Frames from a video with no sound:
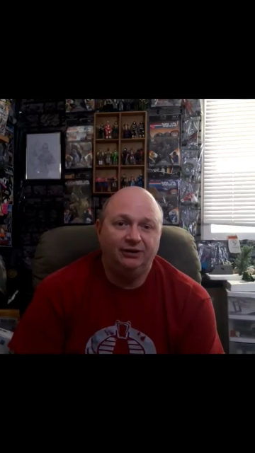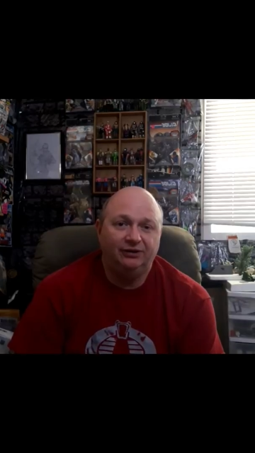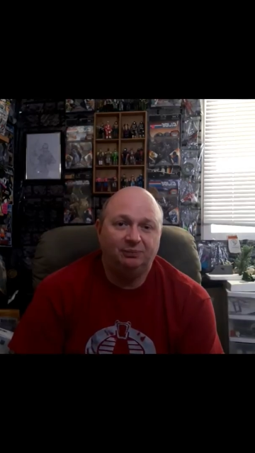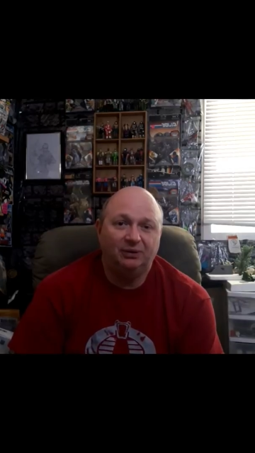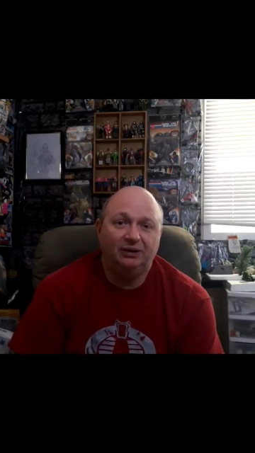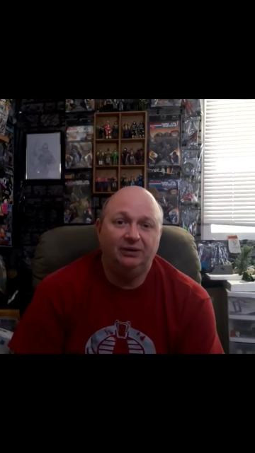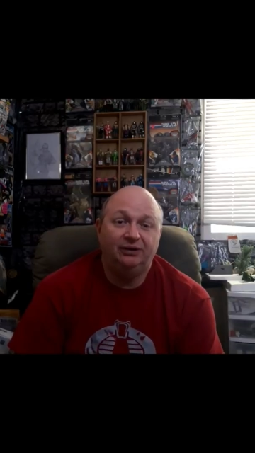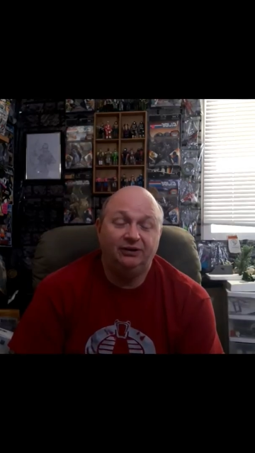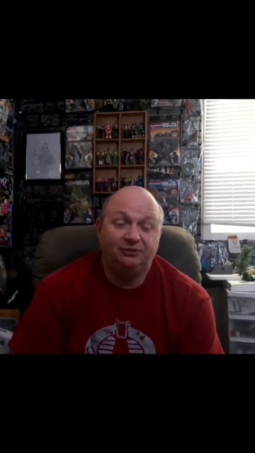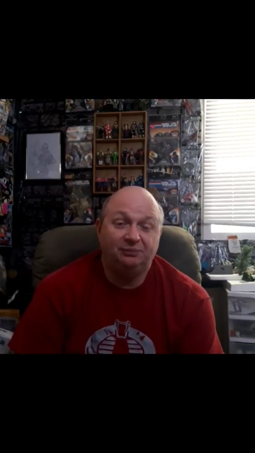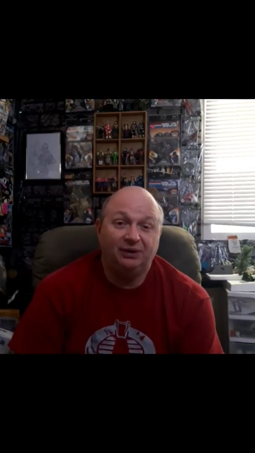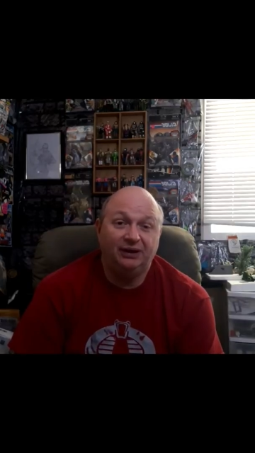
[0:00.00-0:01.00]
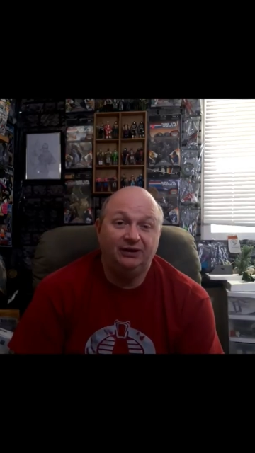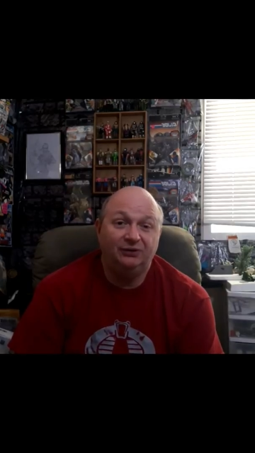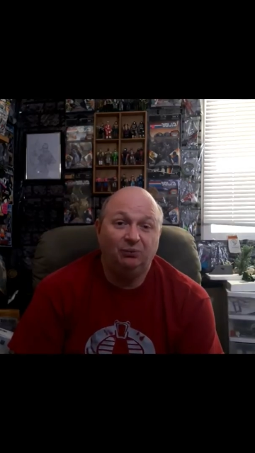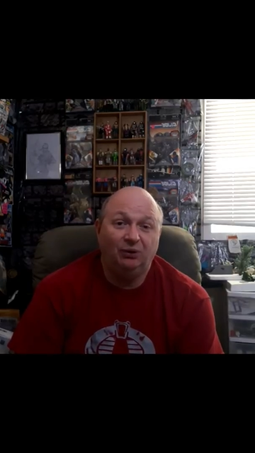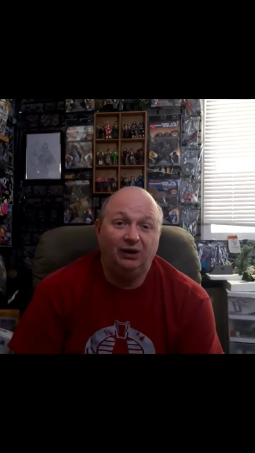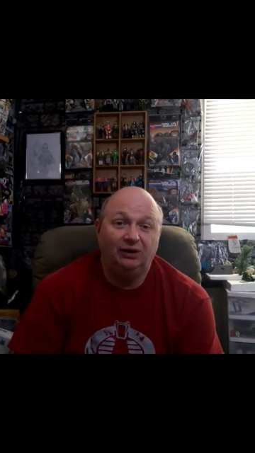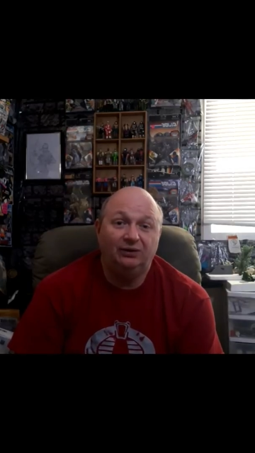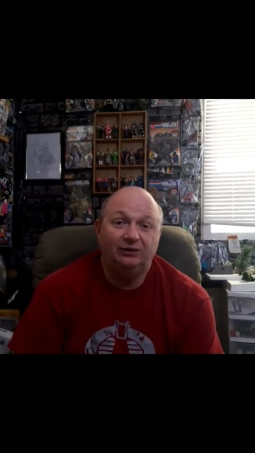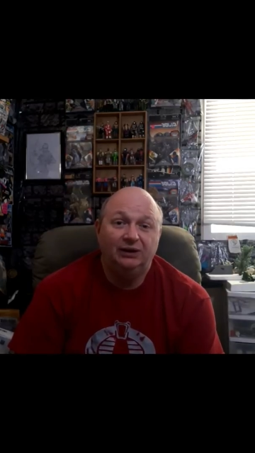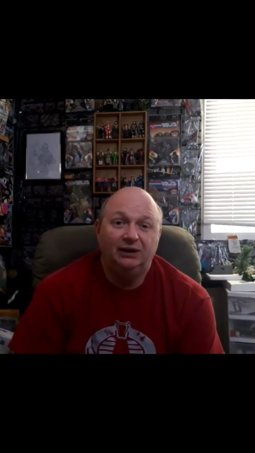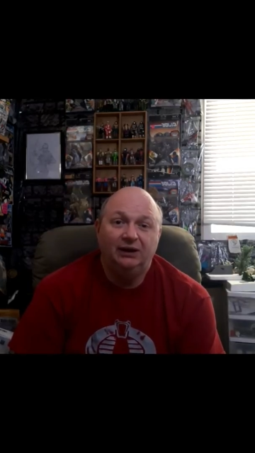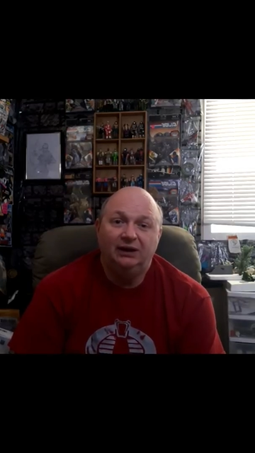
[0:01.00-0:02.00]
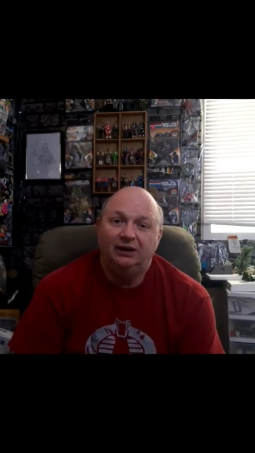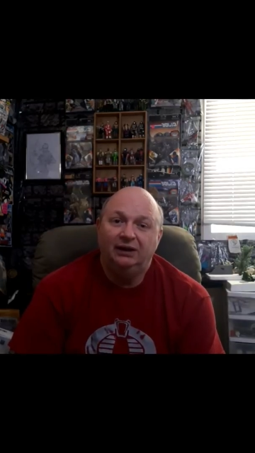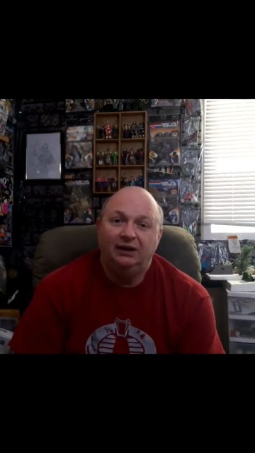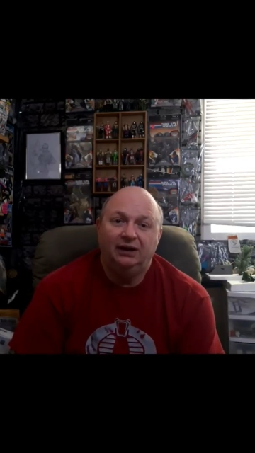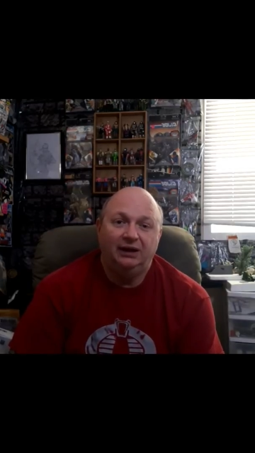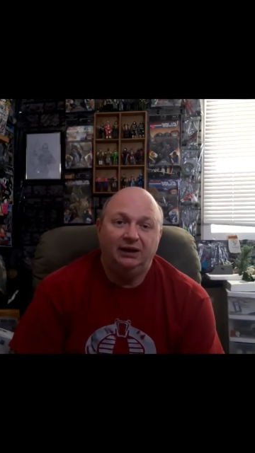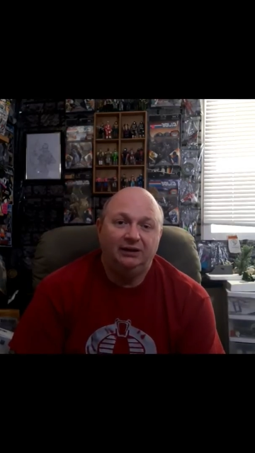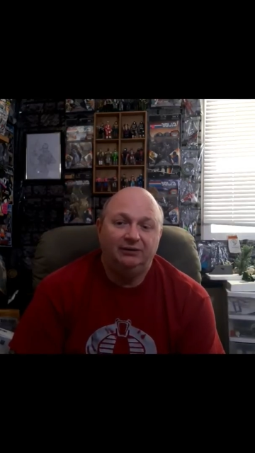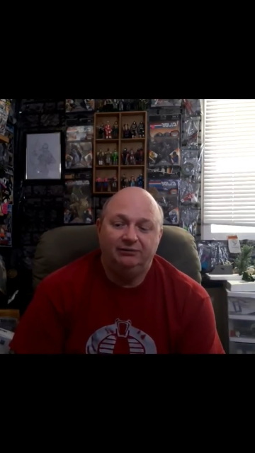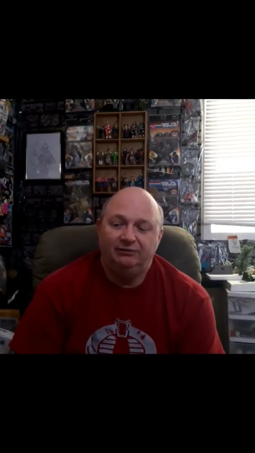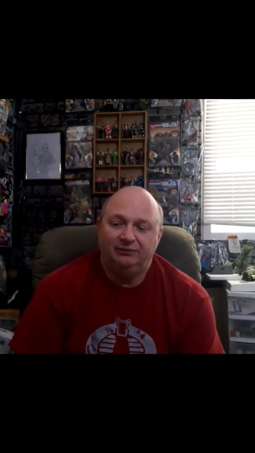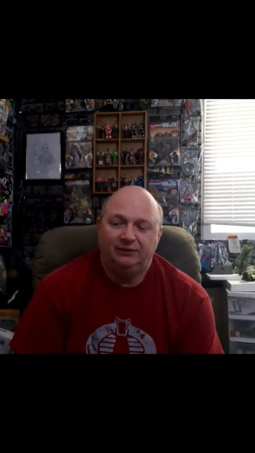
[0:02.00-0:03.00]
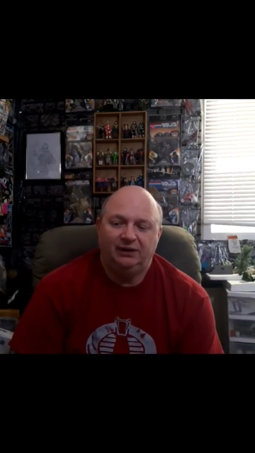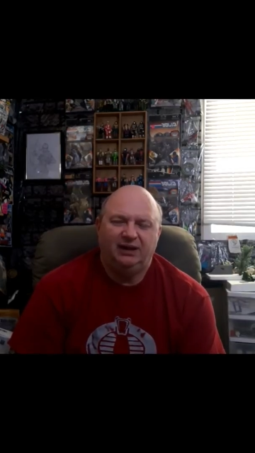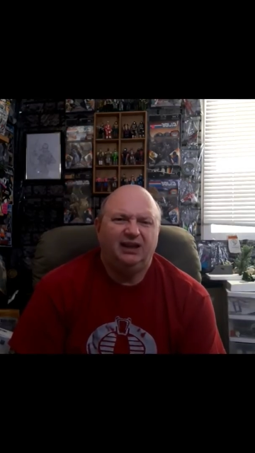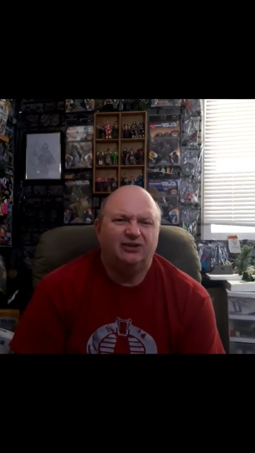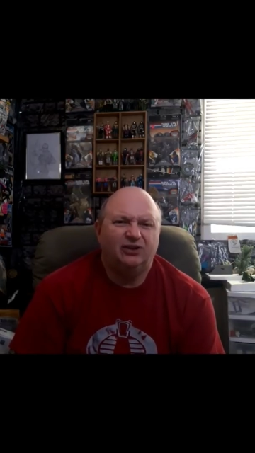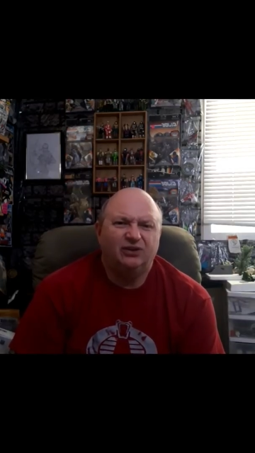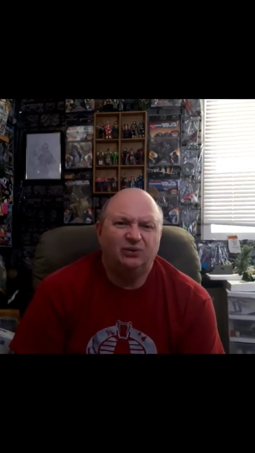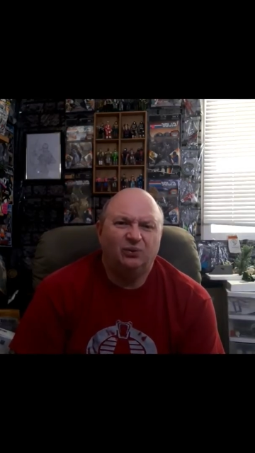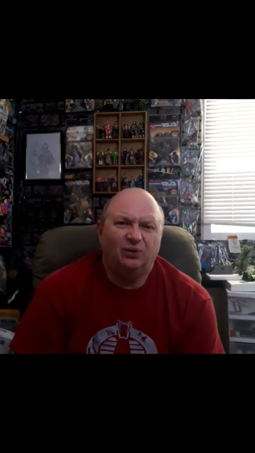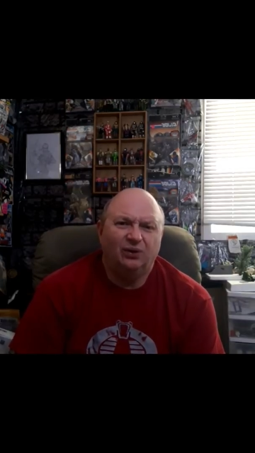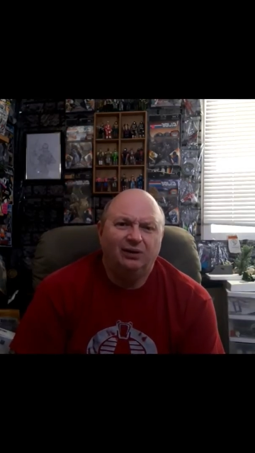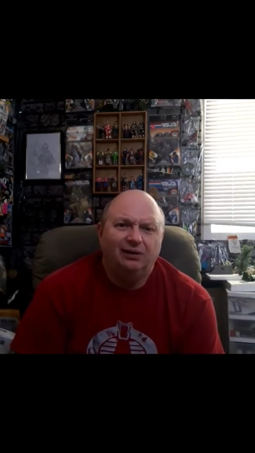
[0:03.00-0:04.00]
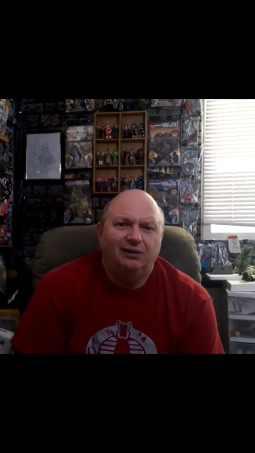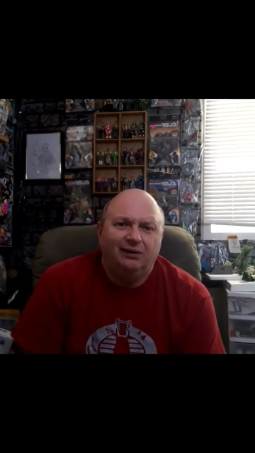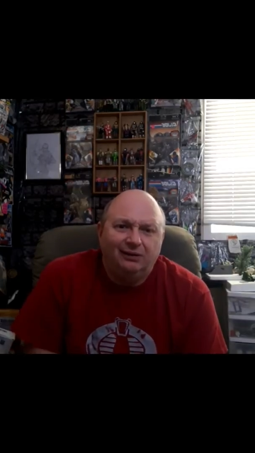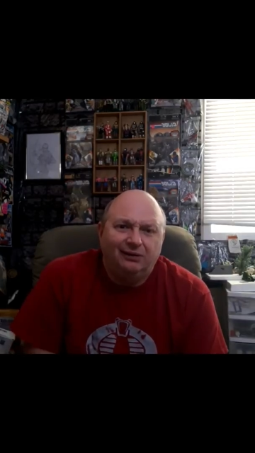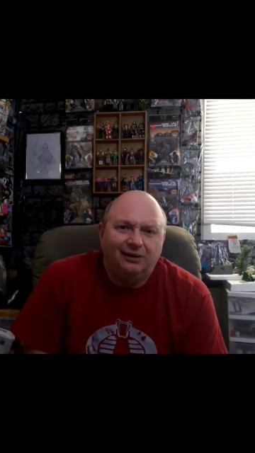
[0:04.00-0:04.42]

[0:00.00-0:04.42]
He displays well, and he has a sword.